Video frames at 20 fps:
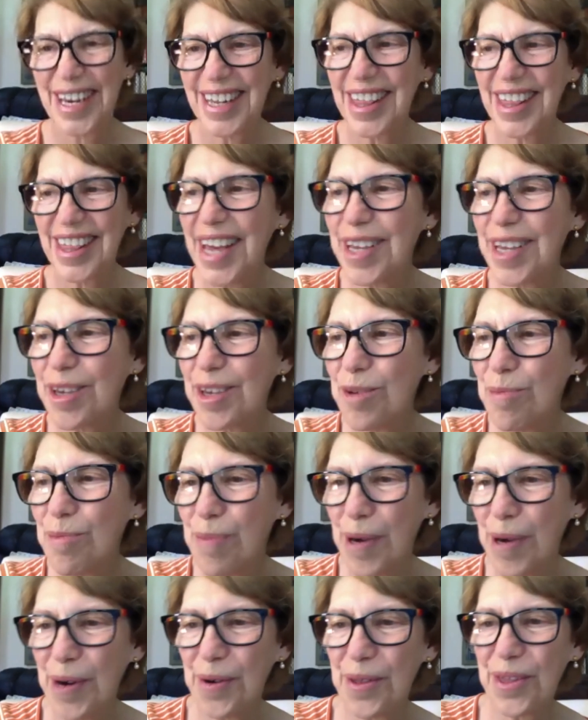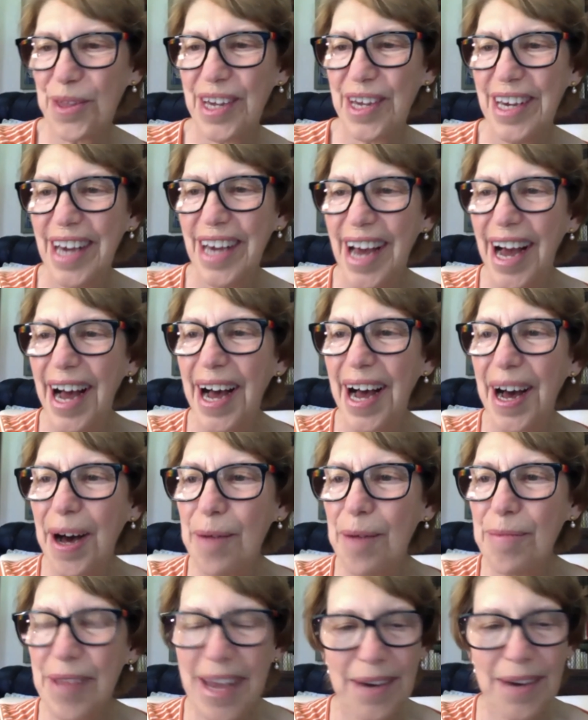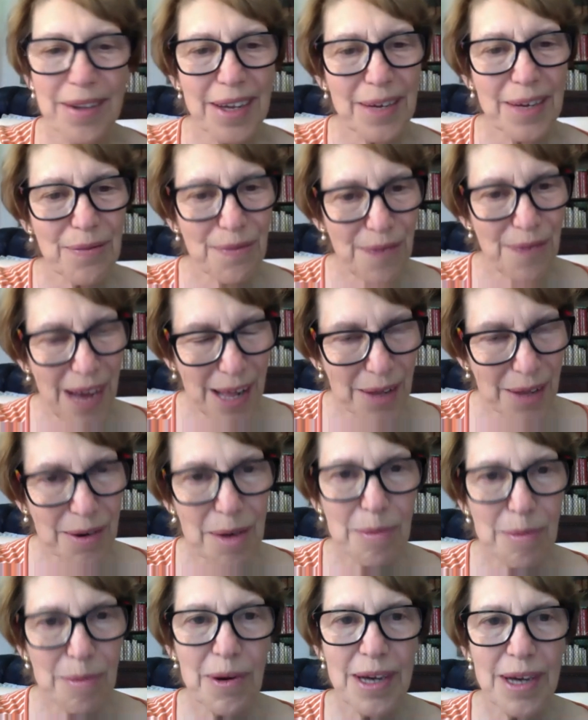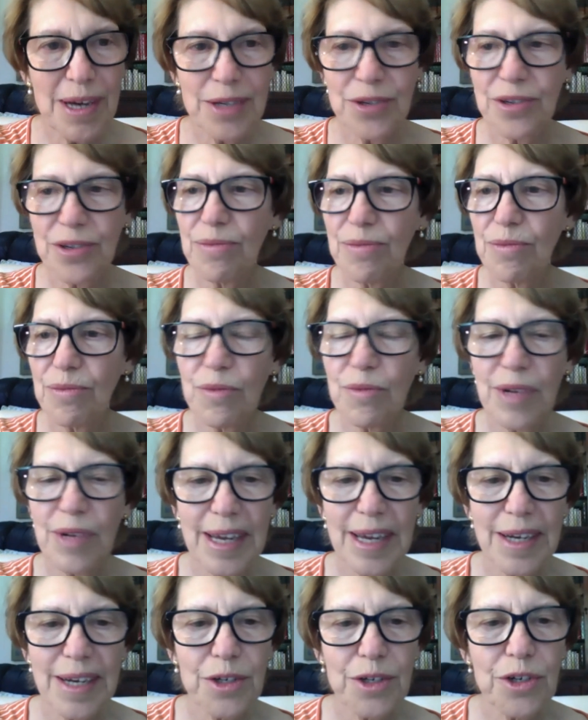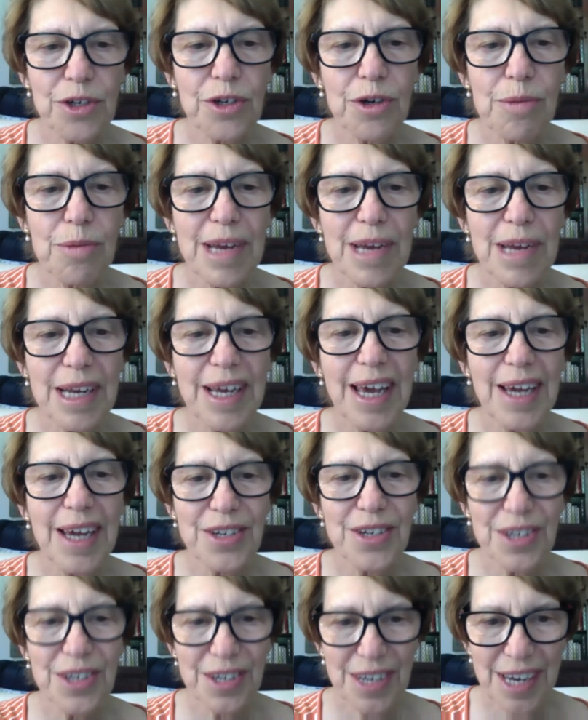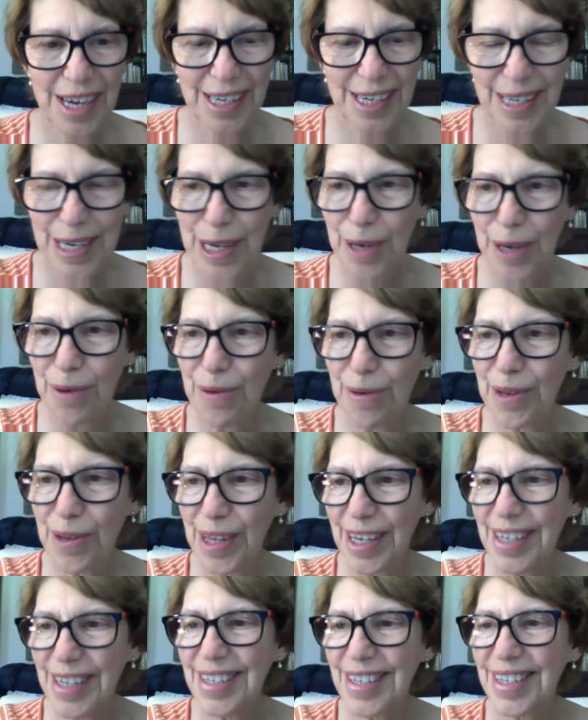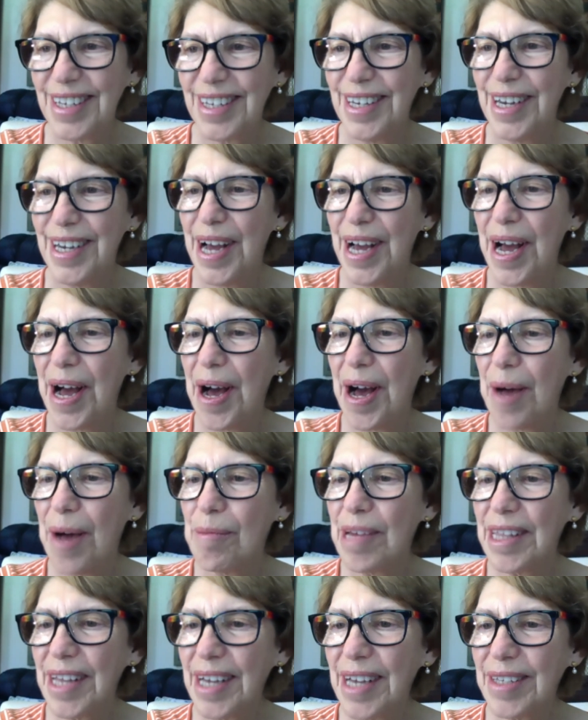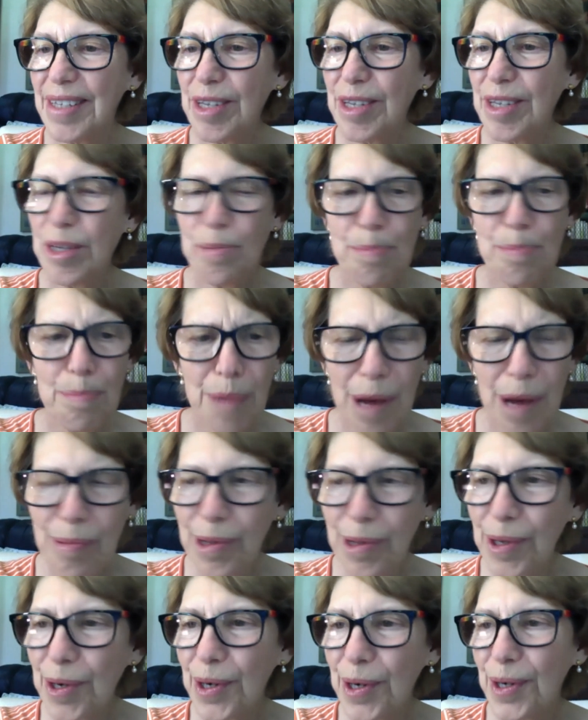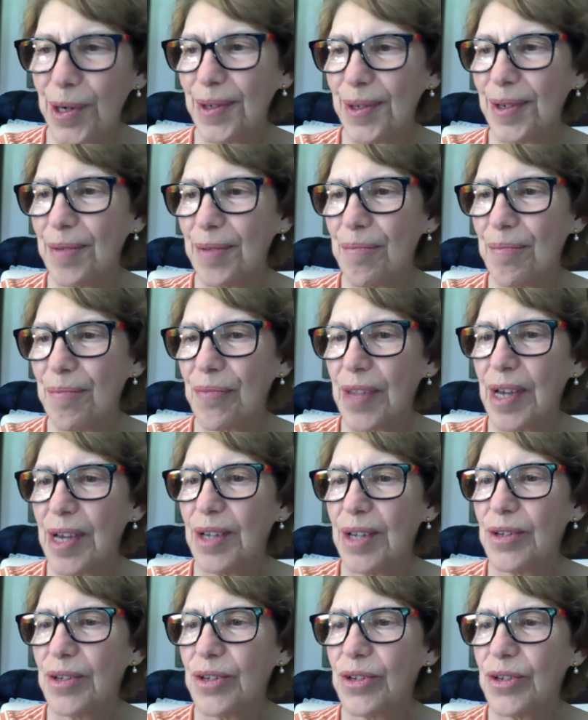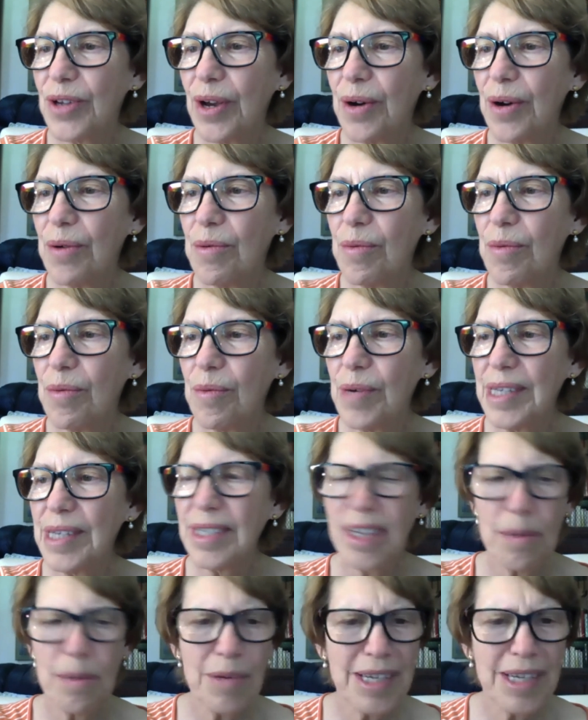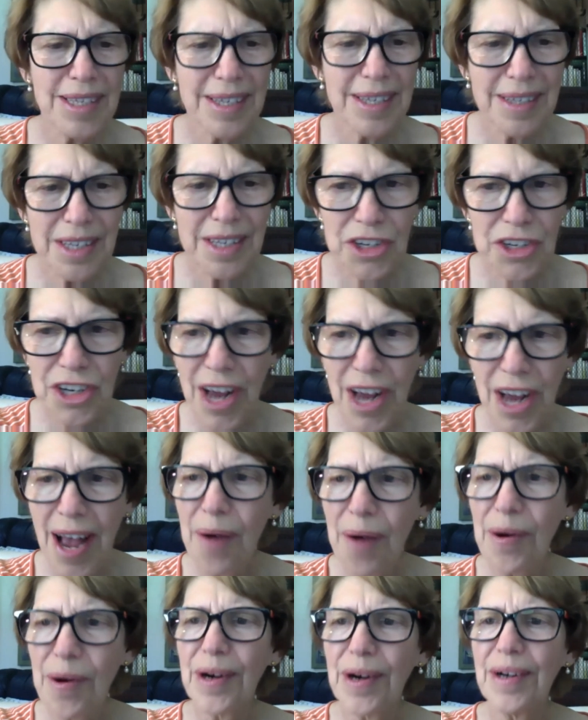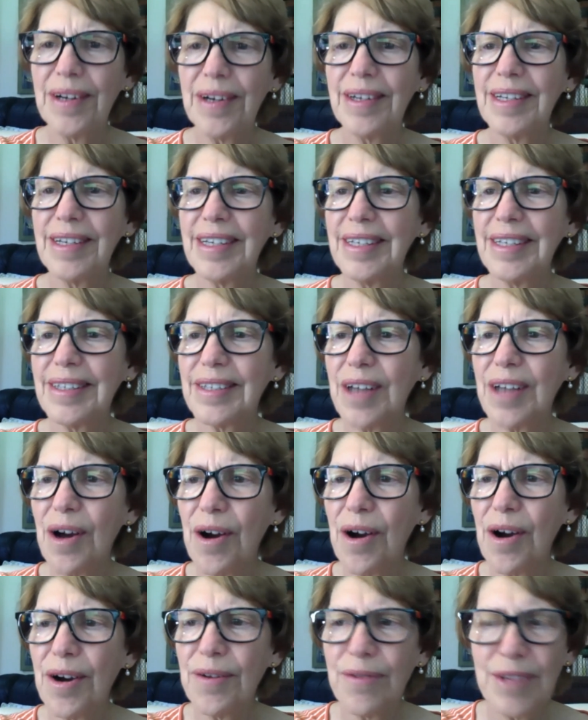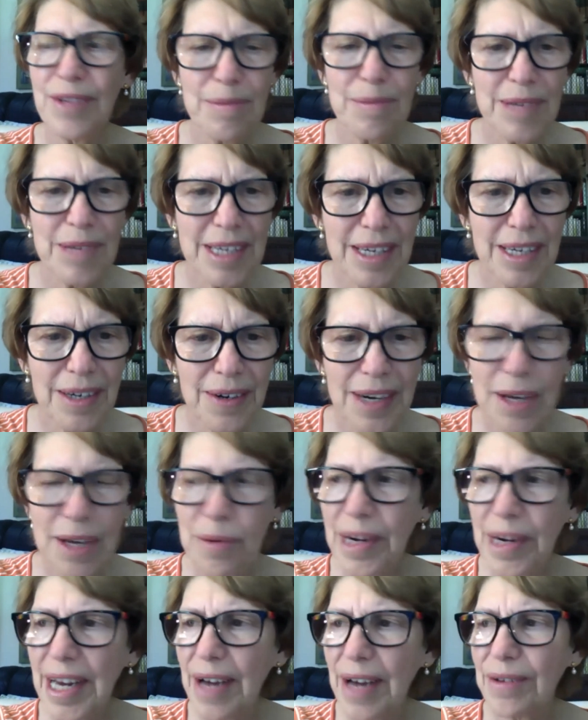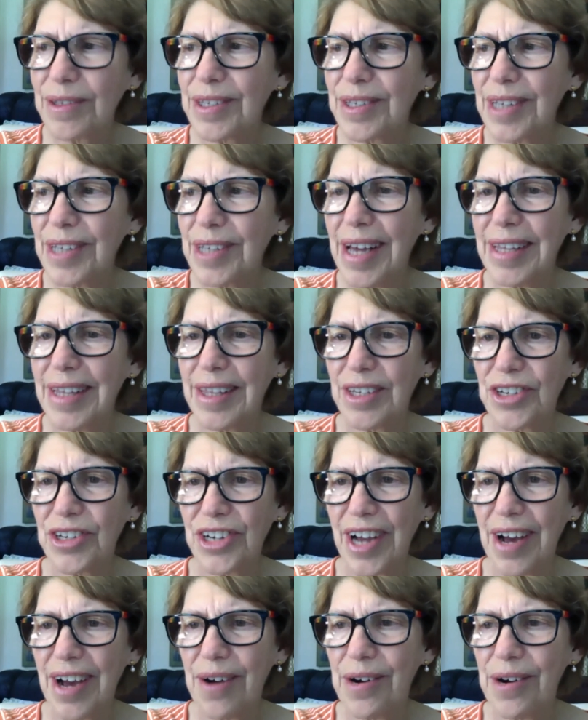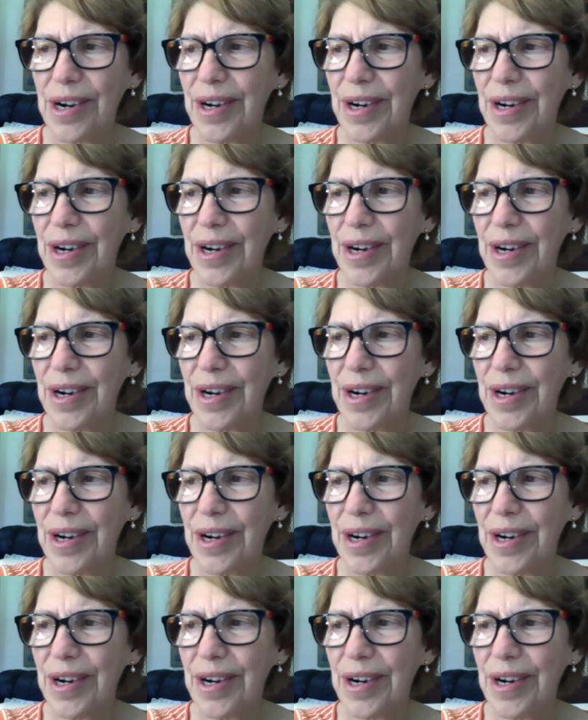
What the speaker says: thank you both. Now, a follow-up question related to your mitigation technique for this, and that's this bubble curtain. So when someone's in the shower, it's hard for them to hear anyone outside the shower.